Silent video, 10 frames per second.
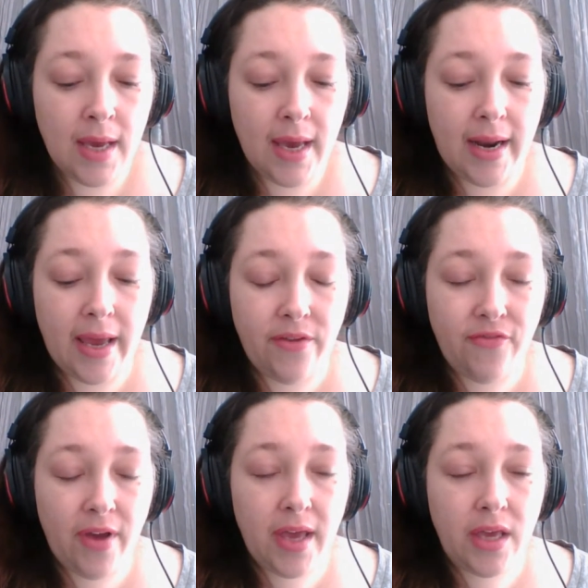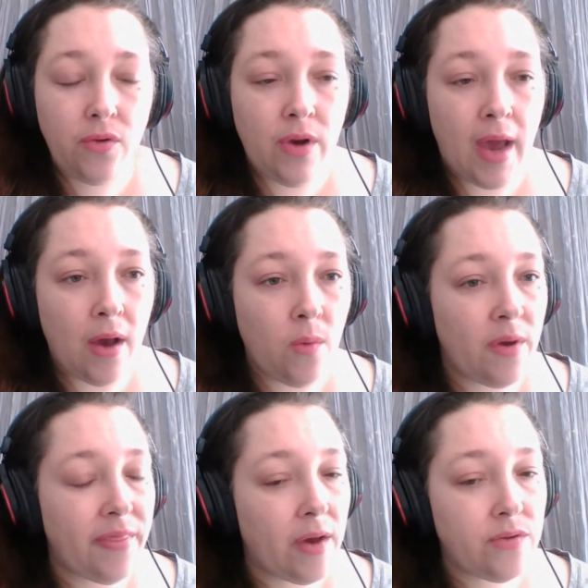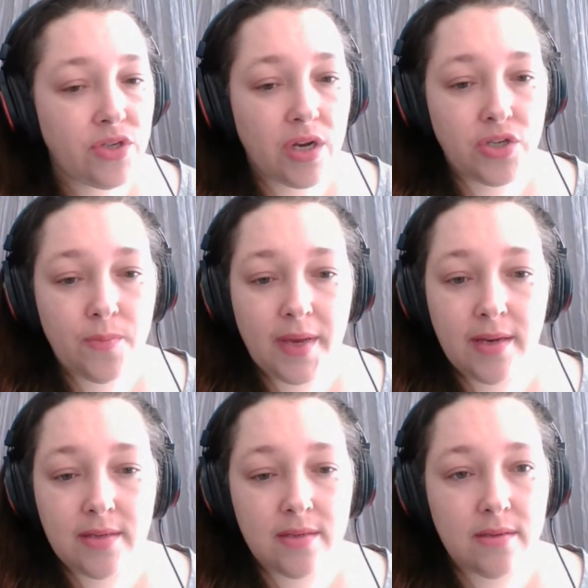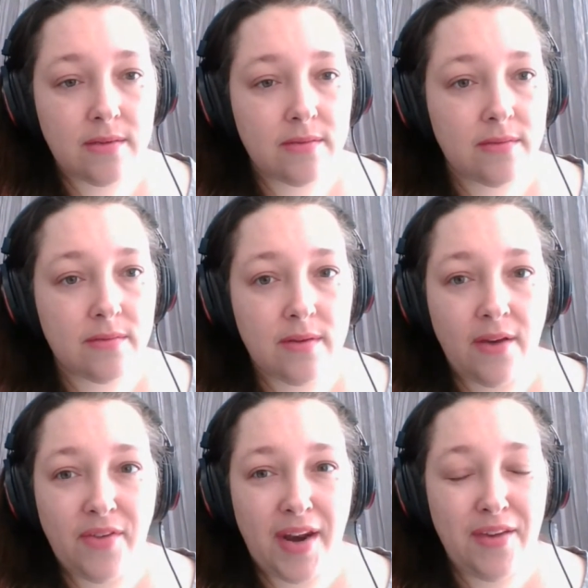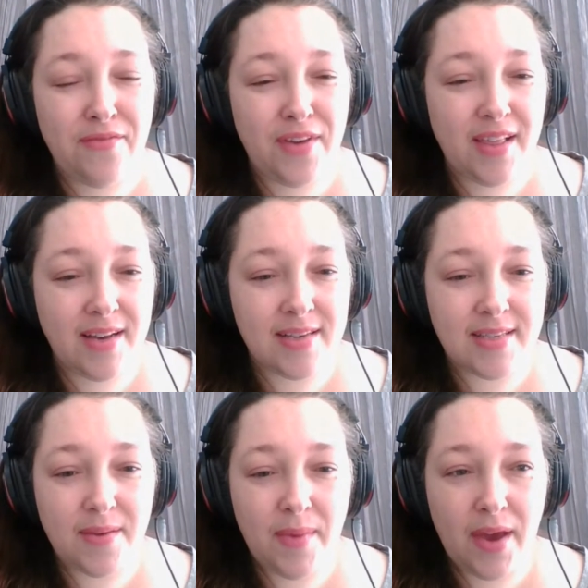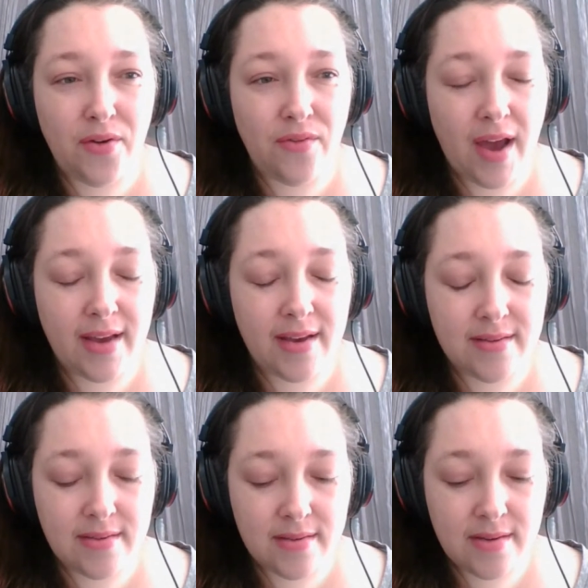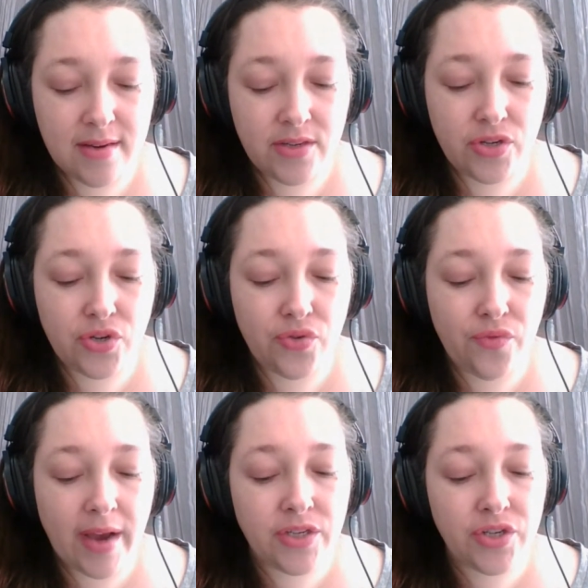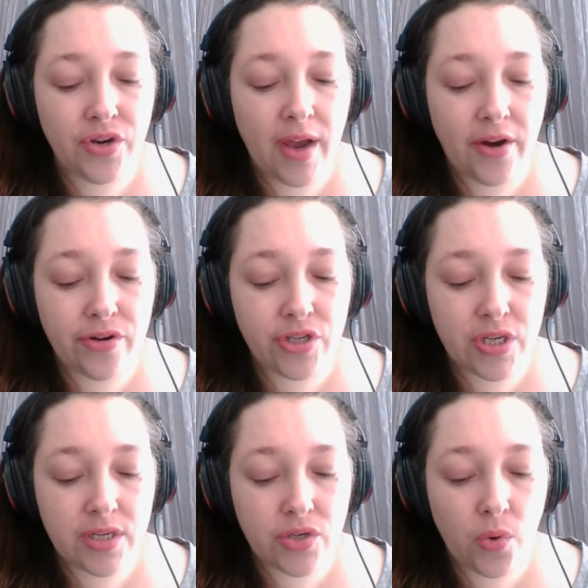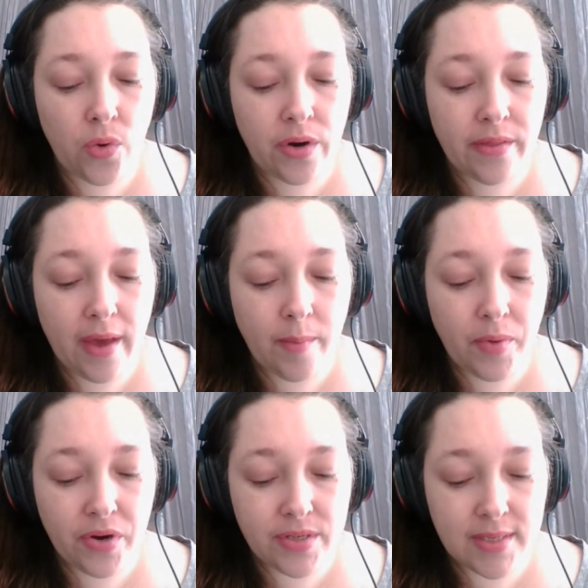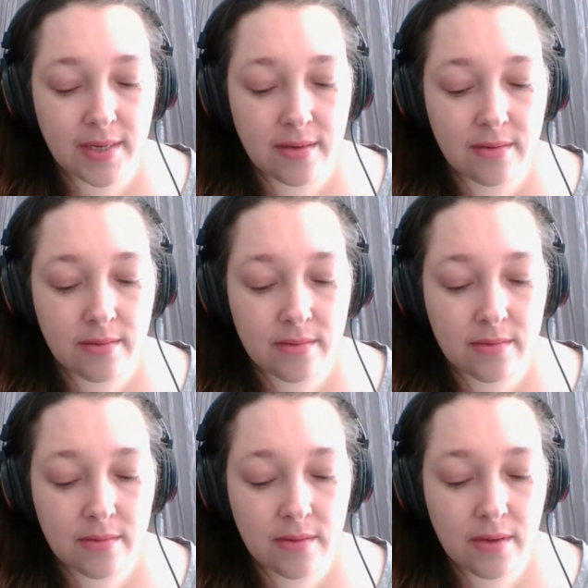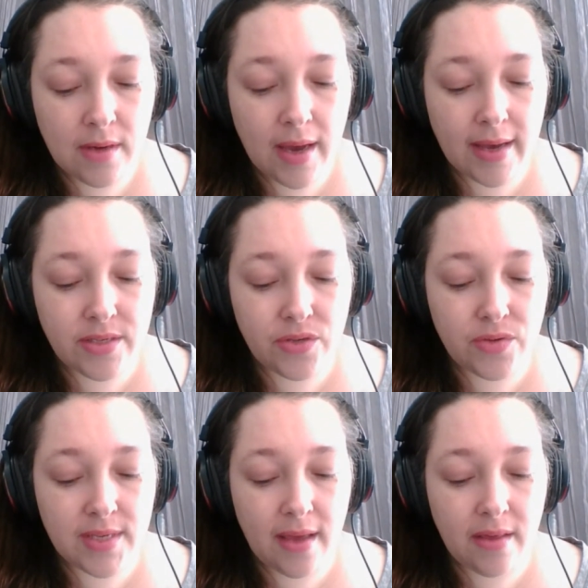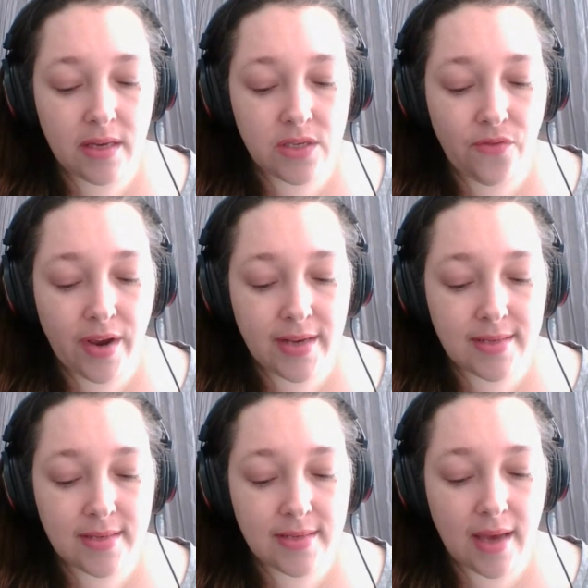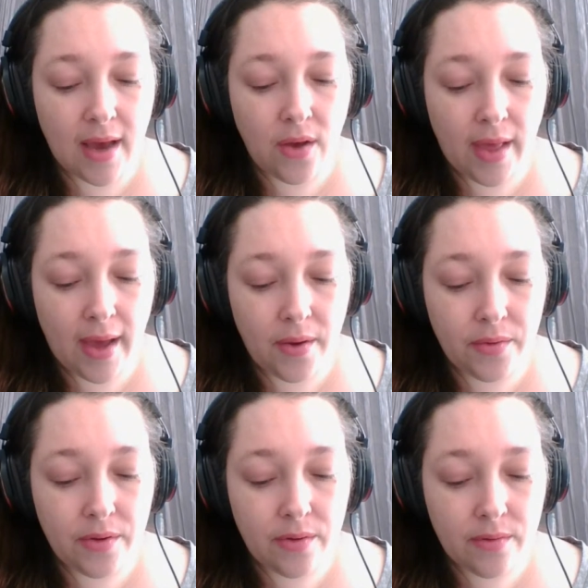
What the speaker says: And I invite you now, without judgment of any feelings that may arise, to direct your energy toward that person as you say these phrases out loud.